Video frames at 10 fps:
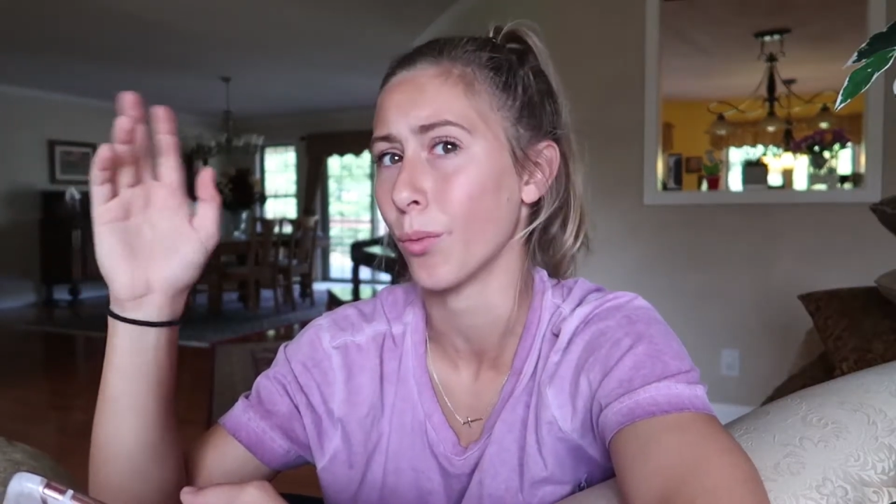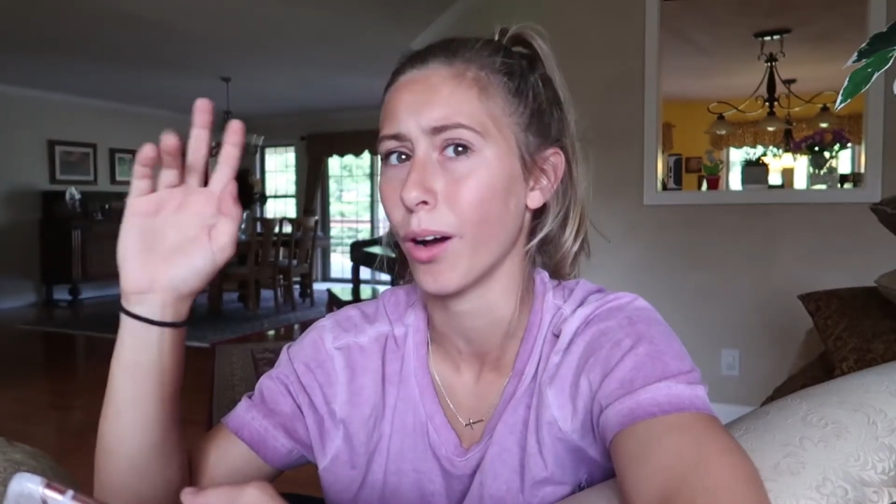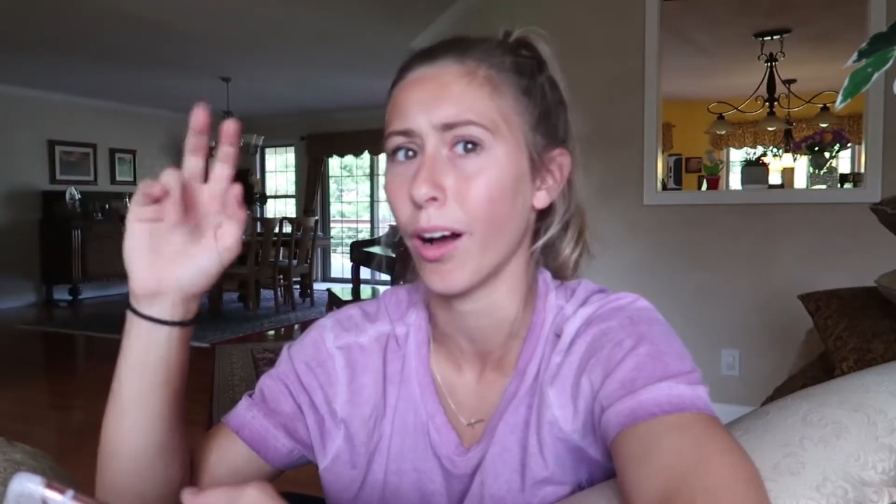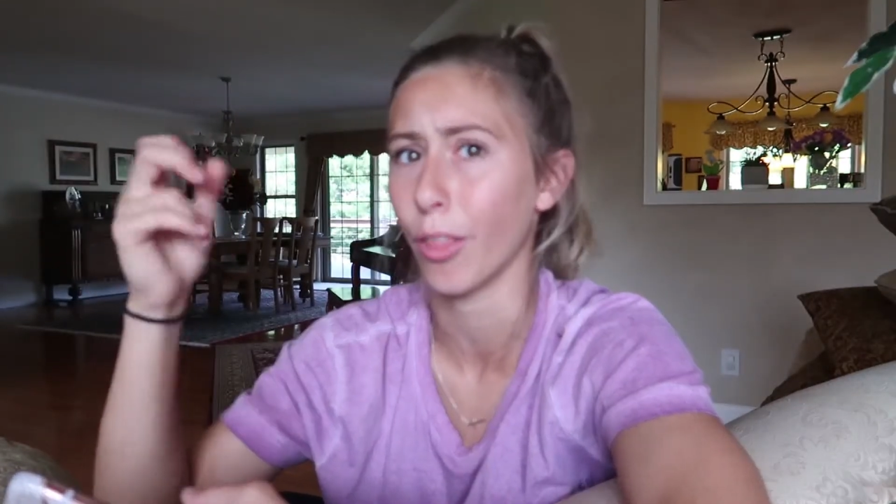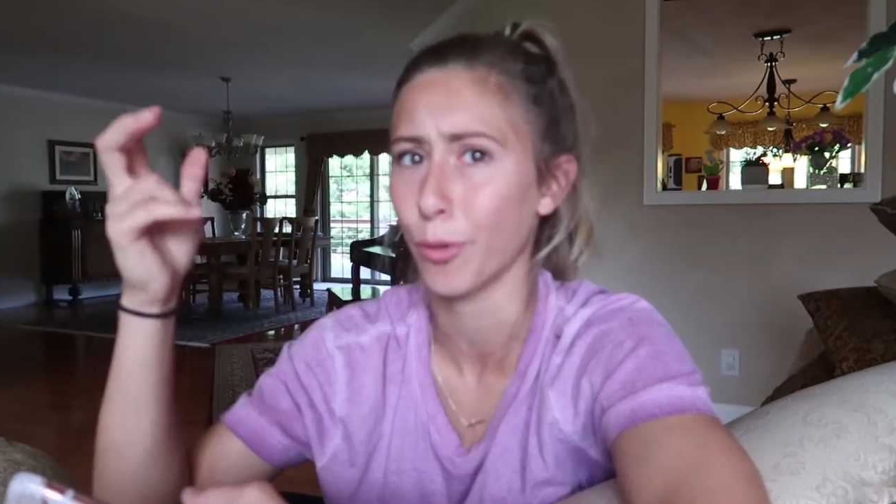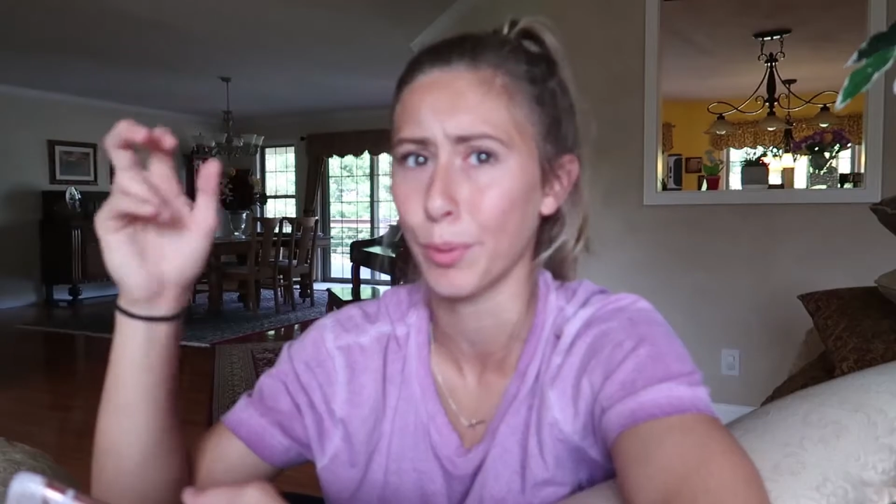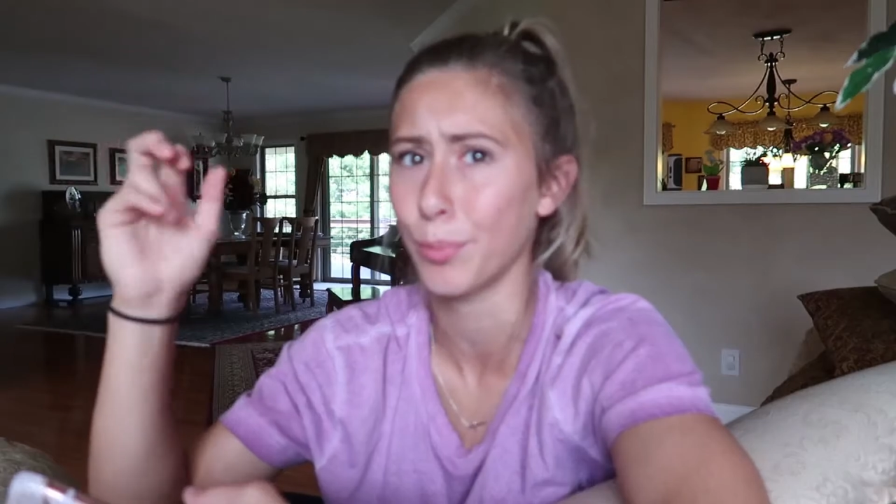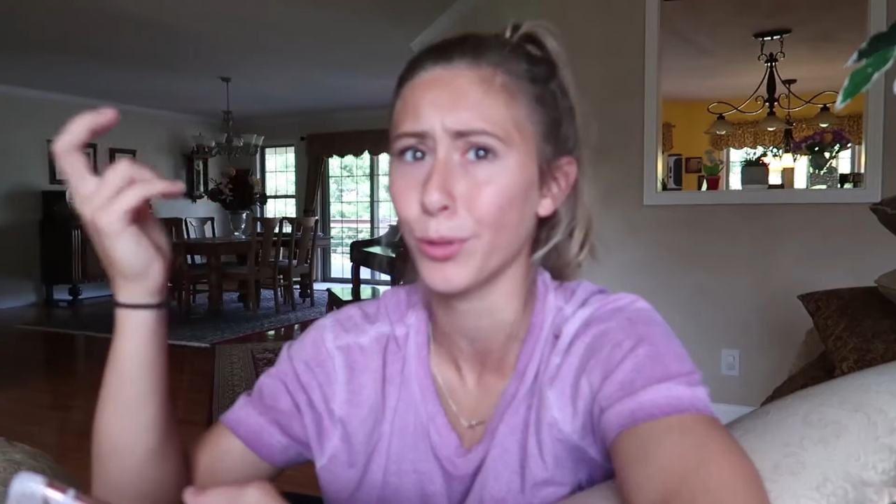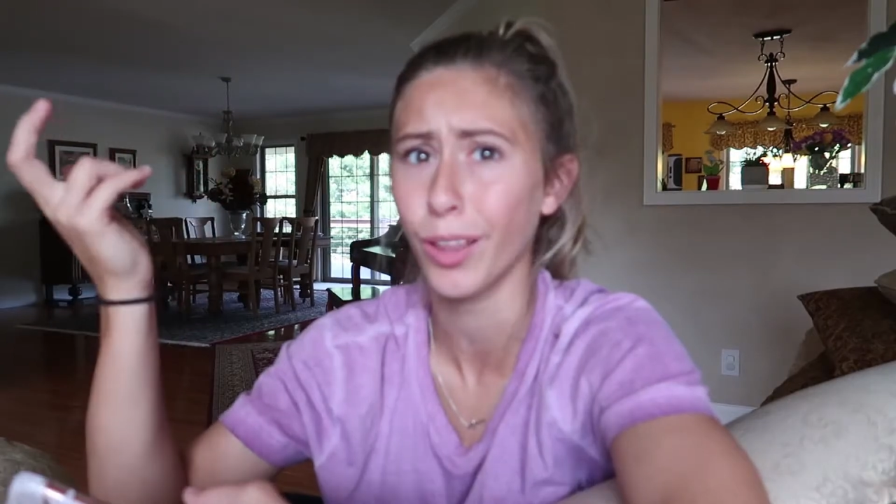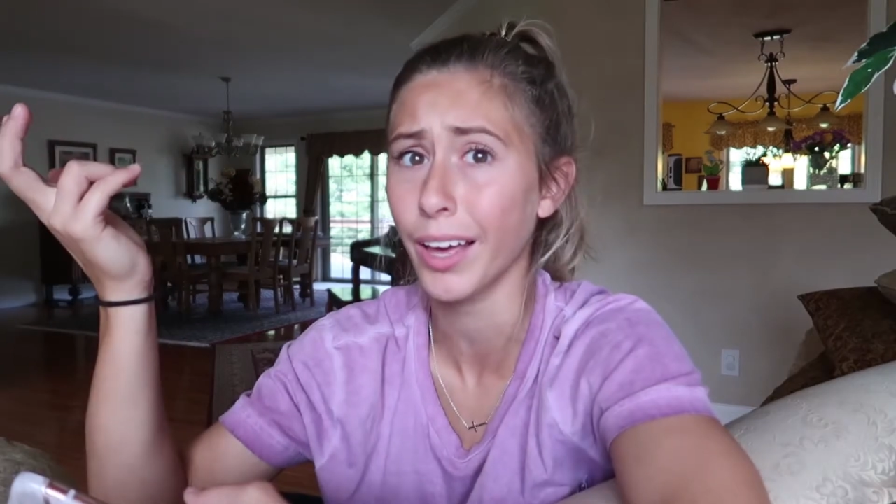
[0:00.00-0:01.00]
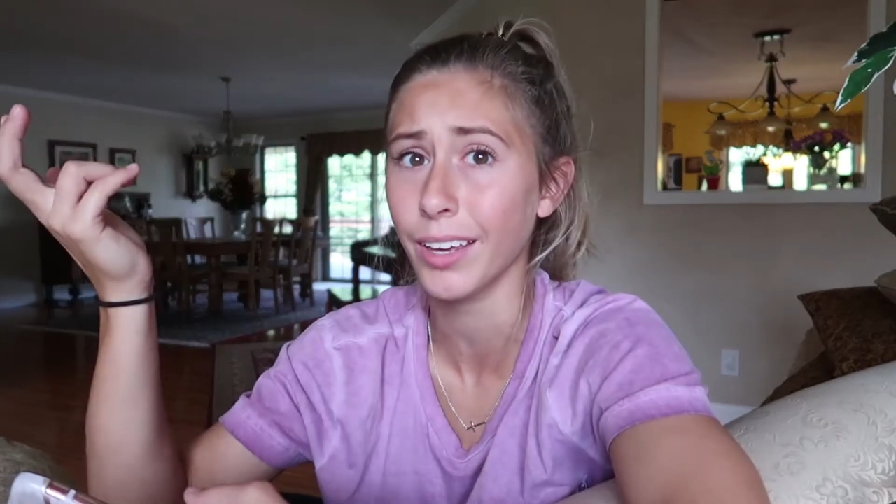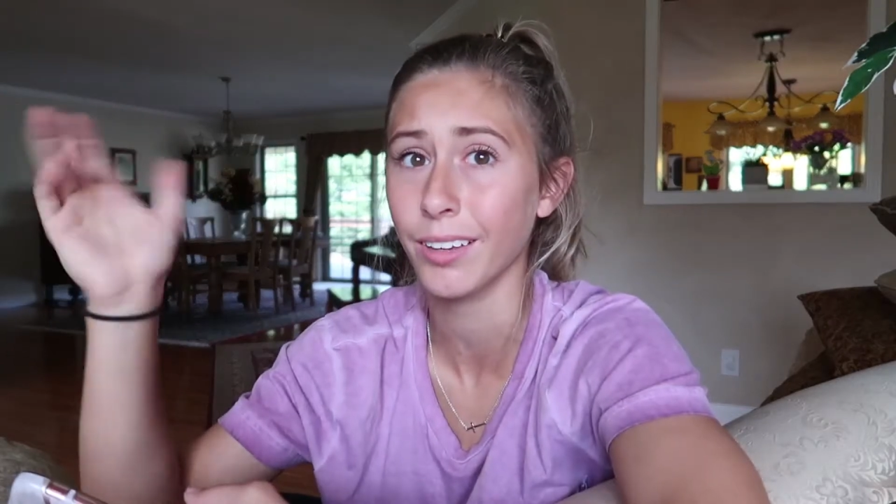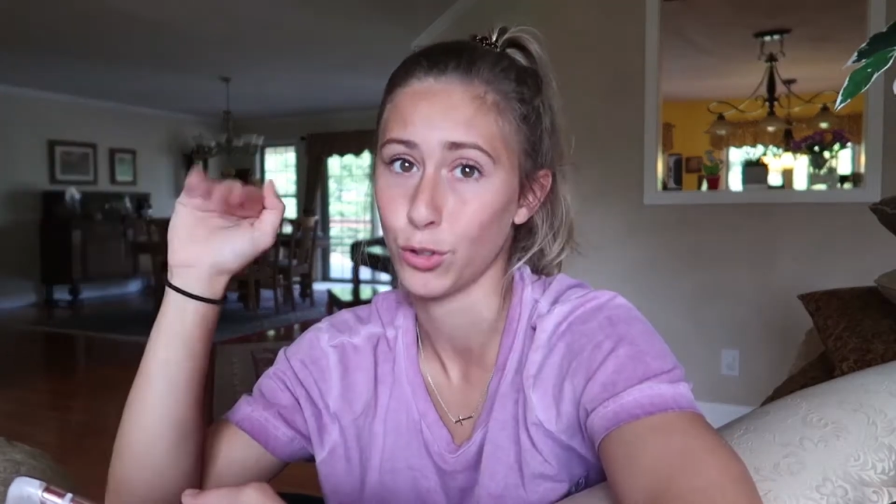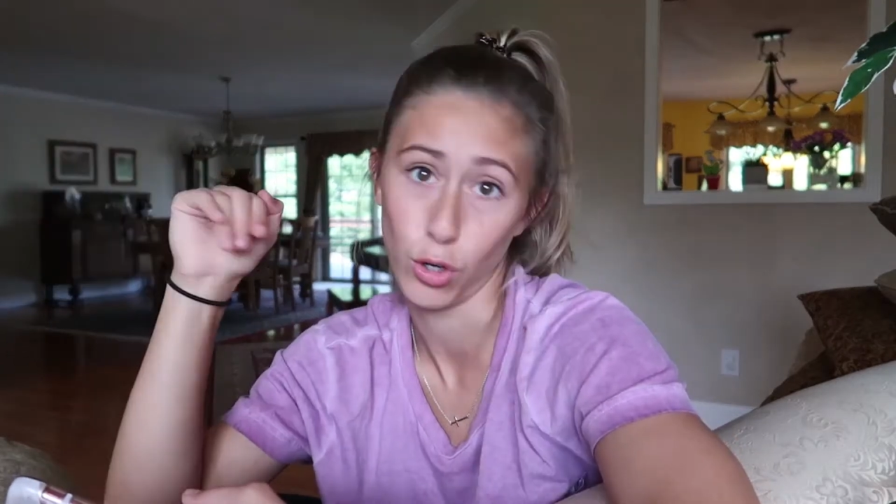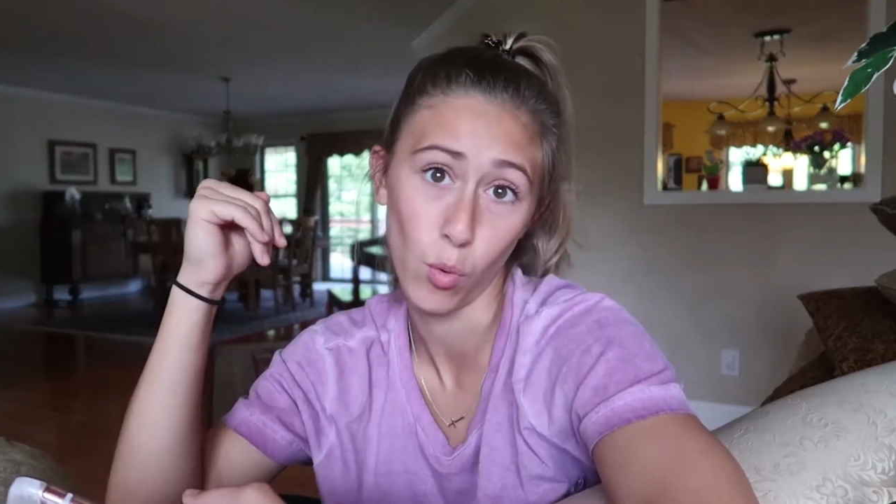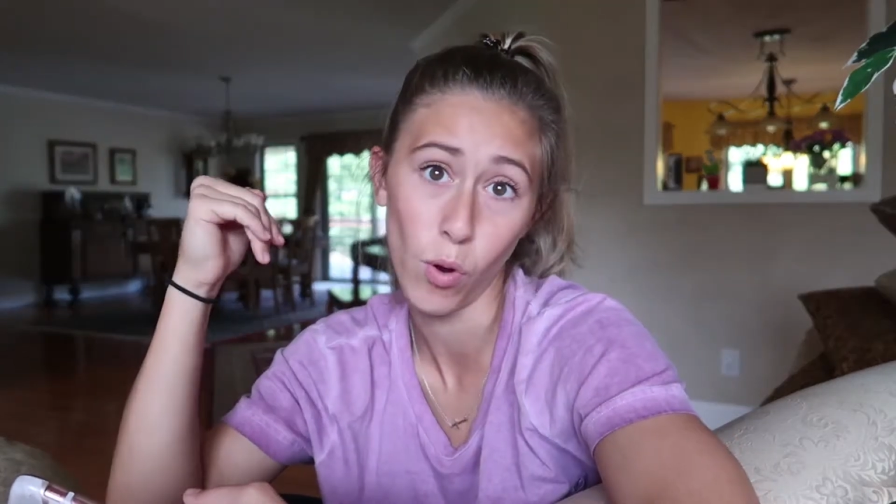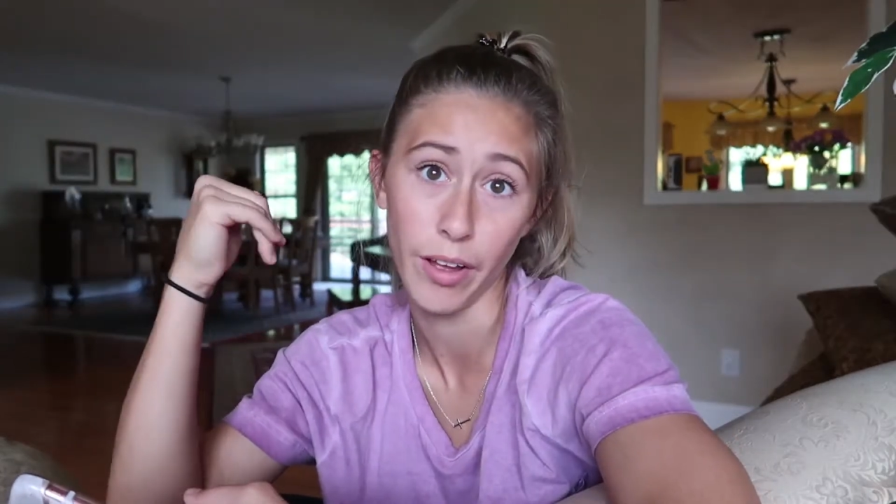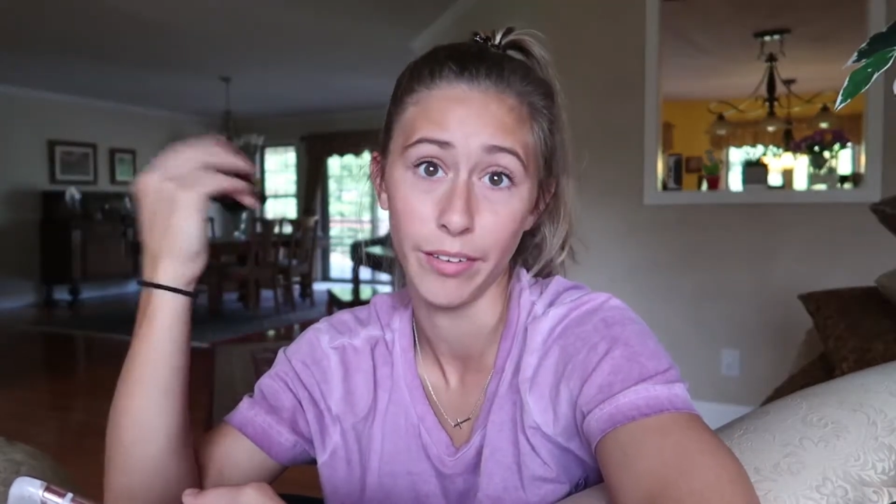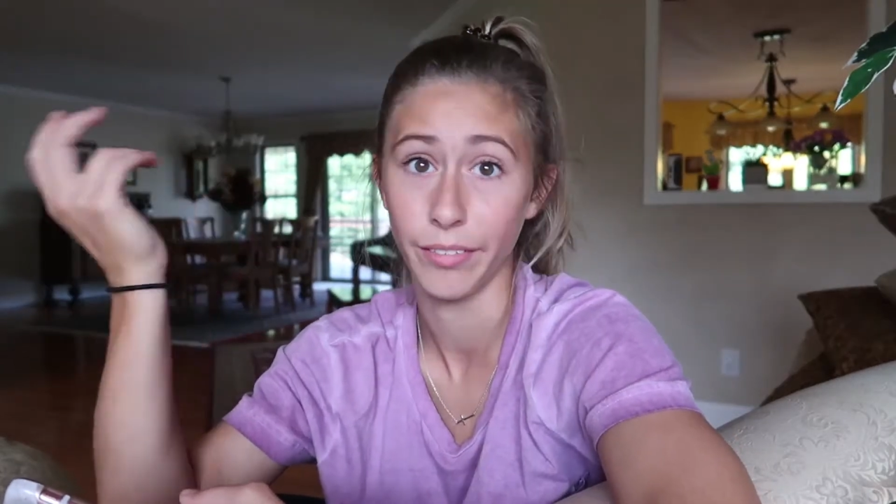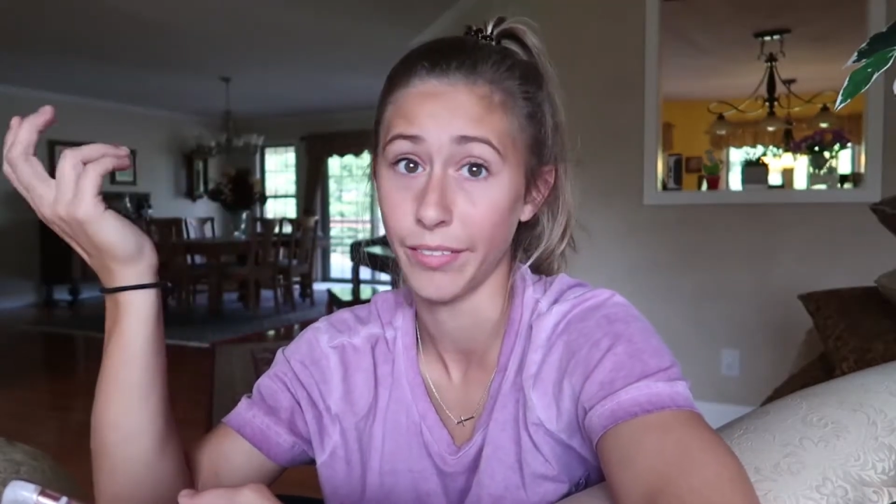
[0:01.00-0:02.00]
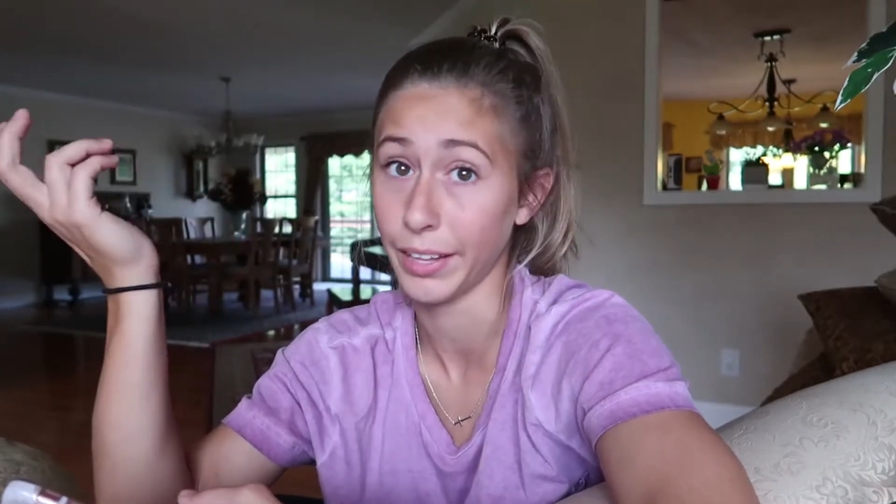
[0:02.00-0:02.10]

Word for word: what other people like, so what?